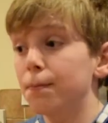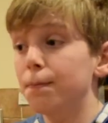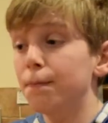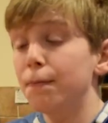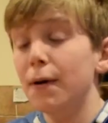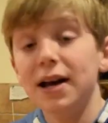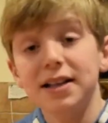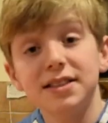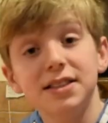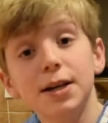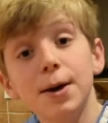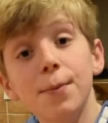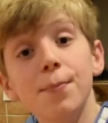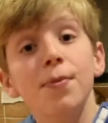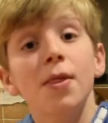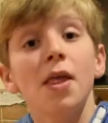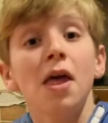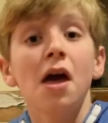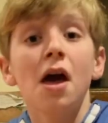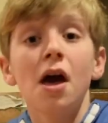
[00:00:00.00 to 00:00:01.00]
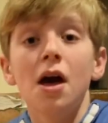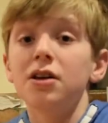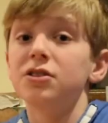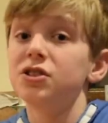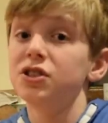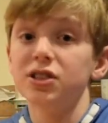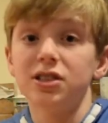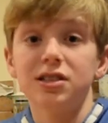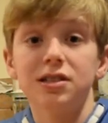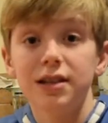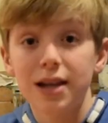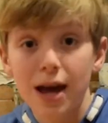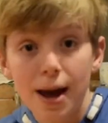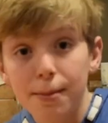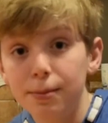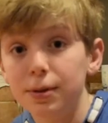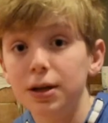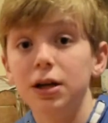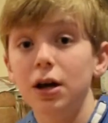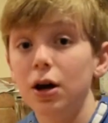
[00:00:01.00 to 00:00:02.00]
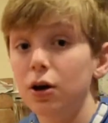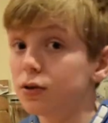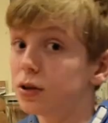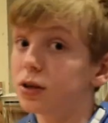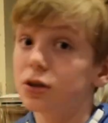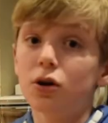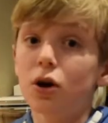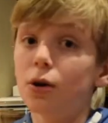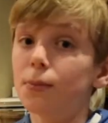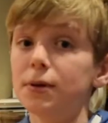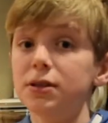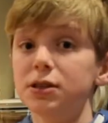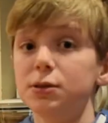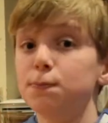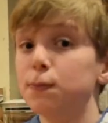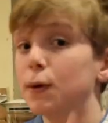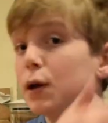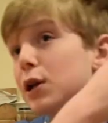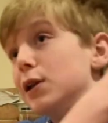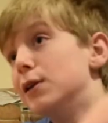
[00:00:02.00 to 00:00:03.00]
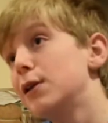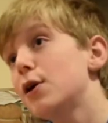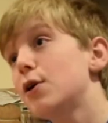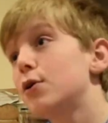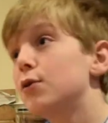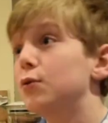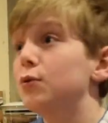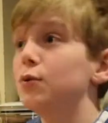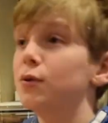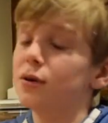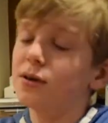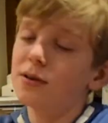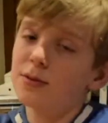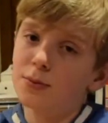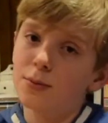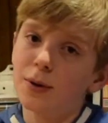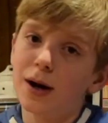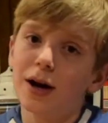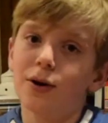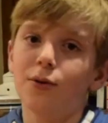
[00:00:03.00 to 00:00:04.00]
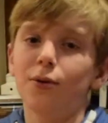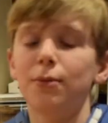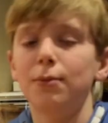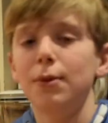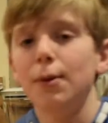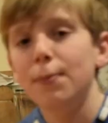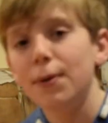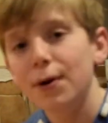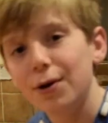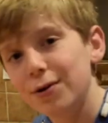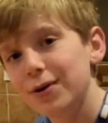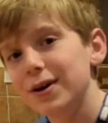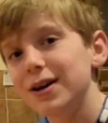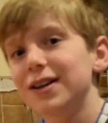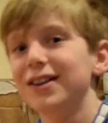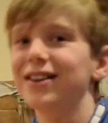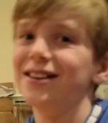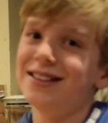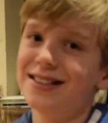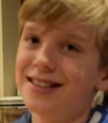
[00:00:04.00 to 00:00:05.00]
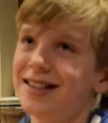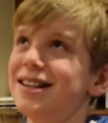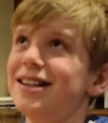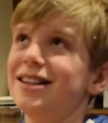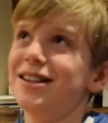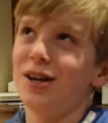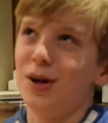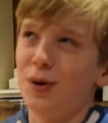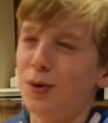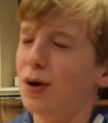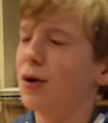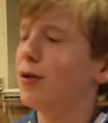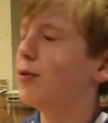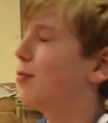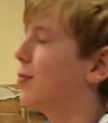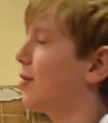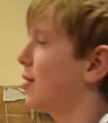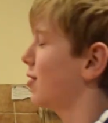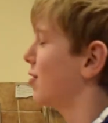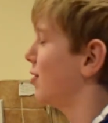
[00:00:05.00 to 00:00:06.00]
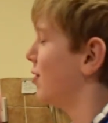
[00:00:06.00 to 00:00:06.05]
better, just let me know in the comments below. Wow, I'm a poet and I didn't know. Oh my